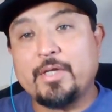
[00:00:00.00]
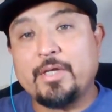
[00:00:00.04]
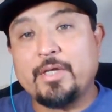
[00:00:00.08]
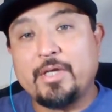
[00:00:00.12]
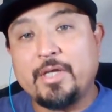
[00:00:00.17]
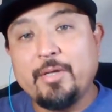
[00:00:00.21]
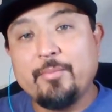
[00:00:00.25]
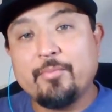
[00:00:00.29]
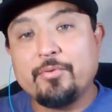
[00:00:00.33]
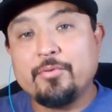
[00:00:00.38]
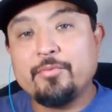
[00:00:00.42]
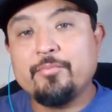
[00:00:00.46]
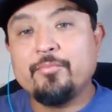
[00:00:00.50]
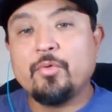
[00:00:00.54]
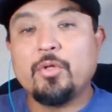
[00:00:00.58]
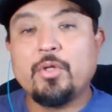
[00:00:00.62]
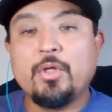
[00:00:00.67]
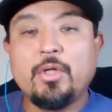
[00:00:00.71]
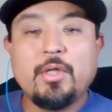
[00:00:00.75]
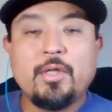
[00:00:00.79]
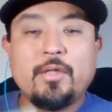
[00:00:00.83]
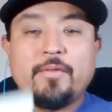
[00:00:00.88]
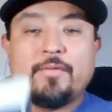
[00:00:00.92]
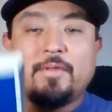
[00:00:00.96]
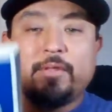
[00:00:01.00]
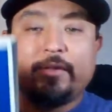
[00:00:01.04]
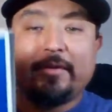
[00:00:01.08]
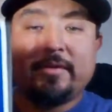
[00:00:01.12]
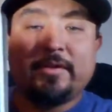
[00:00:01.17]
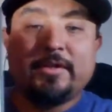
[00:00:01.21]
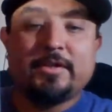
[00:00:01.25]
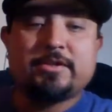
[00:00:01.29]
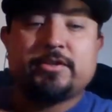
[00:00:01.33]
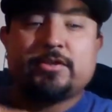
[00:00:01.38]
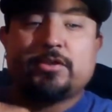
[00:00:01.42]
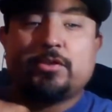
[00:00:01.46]
Hebrew, then
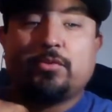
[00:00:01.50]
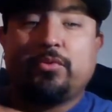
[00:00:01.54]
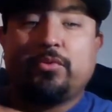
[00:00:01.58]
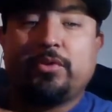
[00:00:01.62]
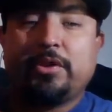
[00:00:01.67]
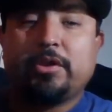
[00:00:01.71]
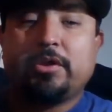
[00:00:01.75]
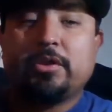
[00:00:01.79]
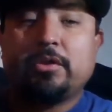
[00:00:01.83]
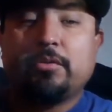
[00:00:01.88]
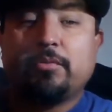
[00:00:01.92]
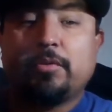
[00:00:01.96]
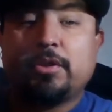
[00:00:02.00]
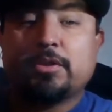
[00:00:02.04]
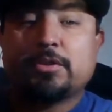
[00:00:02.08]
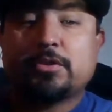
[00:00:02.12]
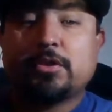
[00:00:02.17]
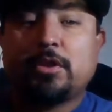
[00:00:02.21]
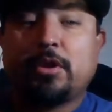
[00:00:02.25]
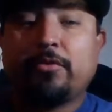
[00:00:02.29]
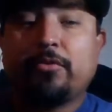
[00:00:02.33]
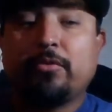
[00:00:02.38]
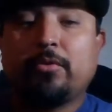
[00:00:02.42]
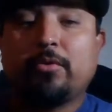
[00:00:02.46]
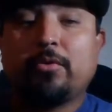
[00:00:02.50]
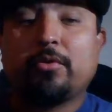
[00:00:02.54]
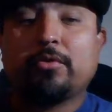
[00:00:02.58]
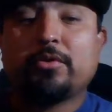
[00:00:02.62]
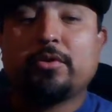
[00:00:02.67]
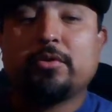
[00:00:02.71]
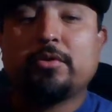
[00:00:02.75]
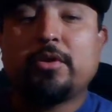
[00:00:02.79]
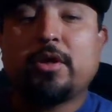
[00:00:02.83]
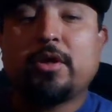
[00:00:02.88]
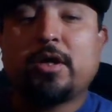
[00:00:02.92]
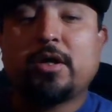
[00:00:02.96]
this is a really good one. It's called the
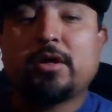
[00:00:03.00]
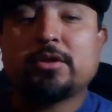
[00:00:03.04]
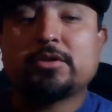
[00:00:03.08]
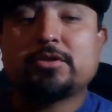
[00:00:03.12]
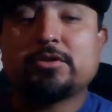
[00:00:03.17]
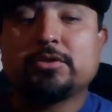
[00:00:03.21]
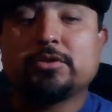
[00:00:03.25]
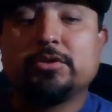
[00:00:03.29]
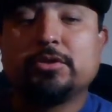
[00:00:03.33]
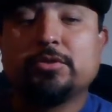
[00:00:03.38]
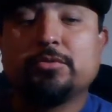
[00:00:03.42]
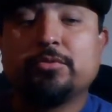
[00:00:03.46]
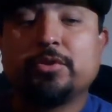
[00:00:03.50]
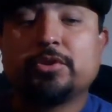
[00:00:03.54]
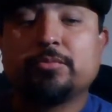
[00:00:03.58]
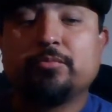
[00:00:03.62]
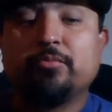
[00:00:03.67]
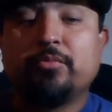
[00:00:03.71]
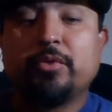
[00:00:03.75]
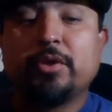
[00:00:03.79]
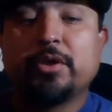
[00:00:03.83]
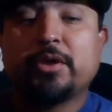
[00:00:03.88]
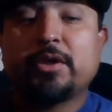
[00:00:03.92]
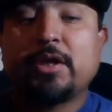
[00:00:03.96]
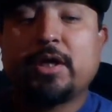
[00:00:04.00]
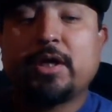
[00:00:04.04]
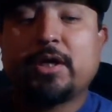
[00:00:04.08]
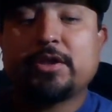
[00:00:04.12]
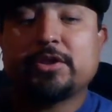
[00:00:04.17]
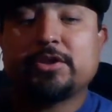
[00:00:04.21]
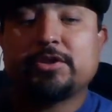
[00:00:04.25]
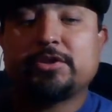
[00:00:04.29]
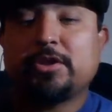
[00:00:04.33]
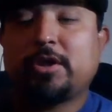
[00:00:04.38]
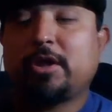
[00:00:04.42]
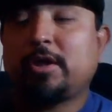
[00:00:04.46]
Orthodox Jewish Brit
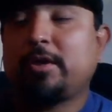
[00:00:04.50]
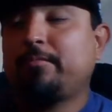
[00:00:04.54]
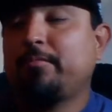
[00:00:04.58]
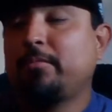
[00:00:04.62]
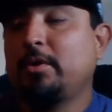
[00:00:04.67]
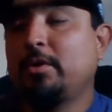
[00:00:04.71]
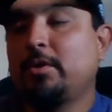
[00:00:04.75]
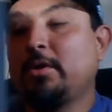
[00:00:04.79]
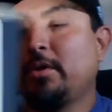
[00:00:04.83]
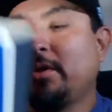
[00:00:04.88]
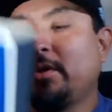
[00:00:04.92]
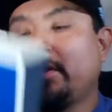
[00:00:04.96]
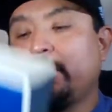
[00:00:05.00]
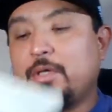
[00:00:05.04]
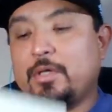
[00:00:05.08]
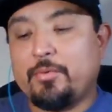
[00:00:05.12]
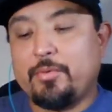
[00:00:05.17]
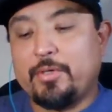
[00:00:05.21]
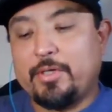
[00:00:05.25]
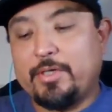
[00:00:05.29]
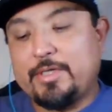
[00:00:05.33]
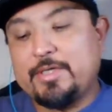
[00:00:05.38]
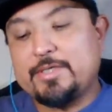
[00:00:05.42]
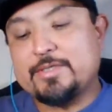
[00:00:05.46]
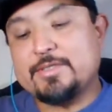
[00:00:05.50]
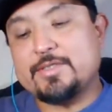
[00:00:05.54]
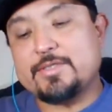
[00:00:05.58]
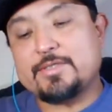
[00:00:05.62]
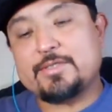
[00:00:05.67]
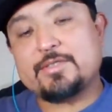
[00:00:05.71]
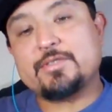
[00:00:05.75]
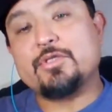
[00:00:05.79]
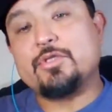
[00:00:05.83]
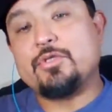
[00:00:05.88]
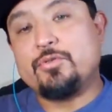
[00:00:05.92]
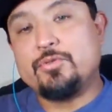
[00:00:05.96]
Hadashah, and what it is,
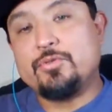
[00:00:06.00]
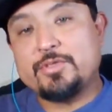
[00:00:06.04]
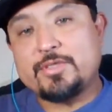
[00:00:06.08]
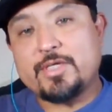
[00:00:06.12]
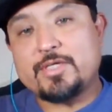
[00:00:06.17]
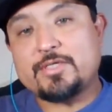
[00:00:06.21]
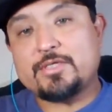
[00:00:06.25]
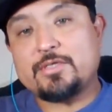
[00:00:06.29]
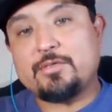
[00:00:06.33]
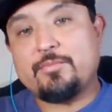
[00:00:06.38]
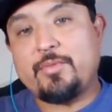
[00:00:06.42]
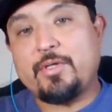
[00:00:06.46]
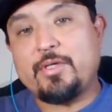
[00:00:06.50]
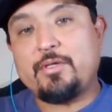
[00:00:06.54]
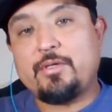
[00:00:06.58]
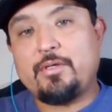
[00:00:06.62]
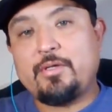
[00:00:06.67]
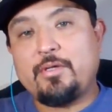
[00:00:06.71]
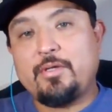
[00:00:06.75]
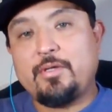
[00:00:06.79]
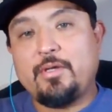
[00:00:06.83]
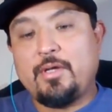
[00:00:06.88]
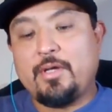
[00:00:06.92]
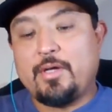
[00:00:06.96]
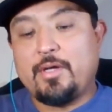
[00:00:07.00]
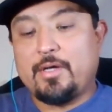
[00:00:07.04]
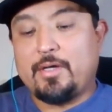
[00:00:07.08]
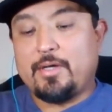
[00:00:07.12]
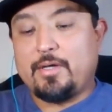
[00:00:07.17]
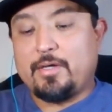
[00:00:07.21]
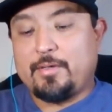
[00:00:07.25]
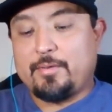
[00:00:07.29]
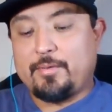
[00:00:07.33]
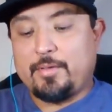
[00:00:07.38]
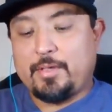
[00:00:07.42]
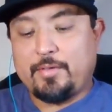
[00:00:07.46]
it's the New Testament
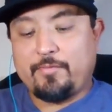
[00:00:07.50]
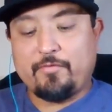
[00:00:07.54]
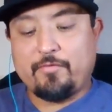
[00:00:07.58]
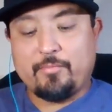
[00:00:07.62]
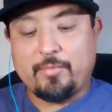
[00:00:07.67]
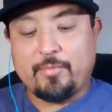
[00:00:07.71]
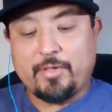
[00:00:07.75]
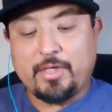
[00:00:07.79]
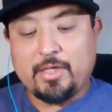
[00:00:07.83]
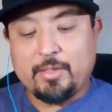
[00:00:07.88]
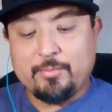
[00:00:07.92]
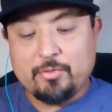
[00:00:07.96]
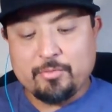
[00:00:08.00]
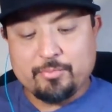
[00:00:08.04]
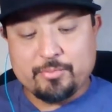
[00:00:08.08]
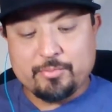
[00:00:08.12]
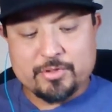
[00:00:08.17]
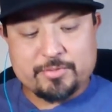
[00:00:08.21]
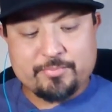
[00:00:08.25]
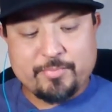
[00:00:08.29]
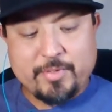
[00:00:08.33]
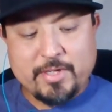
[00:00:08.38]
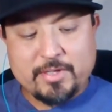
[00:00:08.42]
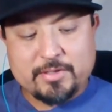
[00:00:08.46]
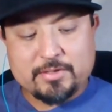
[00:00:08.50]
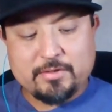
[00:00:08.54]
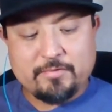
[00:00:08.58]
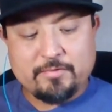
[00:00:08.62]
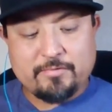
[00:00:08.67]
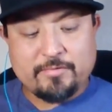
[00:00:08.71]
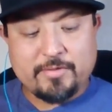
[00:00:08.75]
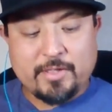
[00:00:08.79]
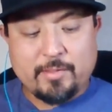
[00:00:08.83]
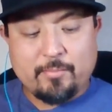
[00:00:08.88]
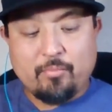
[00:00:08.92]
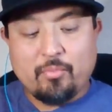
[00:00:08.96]
from a Hebrew
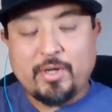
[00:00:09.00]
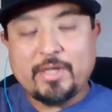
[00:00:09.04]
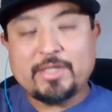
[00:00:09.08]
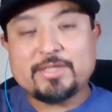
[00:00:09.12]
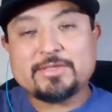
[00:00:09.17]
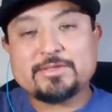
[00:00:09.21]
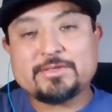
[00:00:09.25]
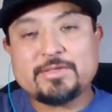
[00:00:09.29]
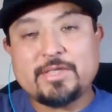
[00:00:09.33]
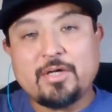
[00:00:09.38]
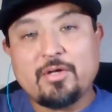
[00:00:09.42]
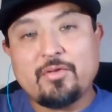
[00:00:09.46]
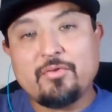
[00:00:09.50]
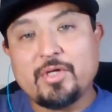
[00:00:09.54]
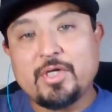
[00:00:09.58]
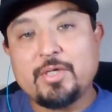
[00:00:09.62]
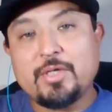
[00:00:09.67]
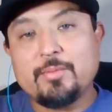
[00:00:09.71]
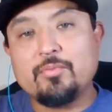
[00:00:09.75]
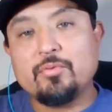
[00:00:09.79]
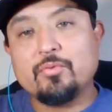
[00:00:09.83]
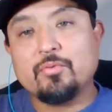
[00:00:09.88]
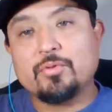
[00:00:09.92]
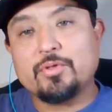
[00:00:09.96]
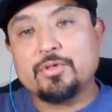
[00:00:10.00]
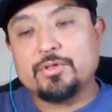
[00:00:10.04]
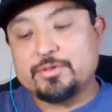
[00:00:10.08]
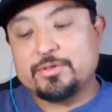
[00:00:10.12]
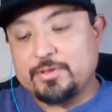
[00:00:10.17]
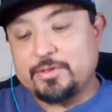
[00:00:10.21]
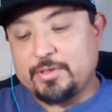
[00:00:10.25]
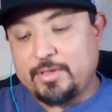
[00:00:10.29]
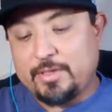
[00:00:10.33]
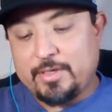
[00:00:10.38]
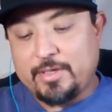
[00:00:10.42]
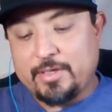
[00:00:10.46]
perspective, and it breaks down the Hebrew
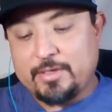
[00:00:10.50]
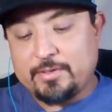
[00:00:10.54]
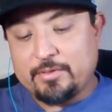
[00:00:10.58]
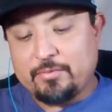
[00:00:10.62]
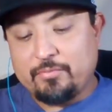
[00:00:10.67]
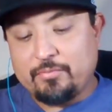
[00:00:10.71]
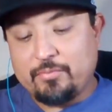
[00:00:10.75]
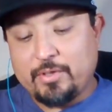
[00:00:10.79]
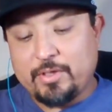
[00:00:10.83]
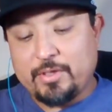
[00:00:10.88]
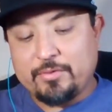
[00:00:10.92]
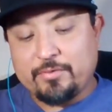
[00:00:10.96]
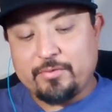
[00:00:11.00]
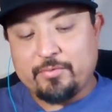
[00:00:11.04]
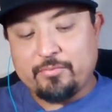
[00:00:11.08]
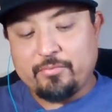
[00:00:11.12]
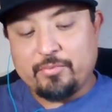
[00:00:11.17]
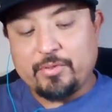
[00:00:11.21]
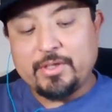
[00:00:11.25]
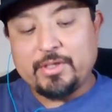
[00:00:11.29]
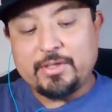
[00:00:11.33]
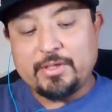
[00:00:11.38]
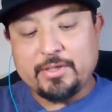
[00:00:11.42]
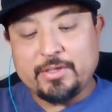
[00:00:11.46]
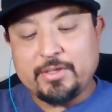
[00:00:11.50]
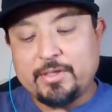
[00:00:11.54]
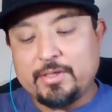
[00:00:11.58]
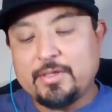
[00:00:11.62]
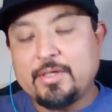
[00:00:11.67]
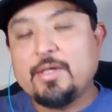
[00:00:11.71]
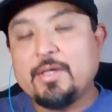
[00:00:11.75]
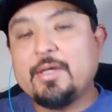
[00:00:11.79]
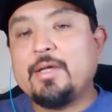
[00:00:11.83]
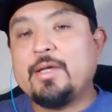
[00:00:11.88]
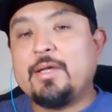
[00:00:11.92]
words and the reading in it.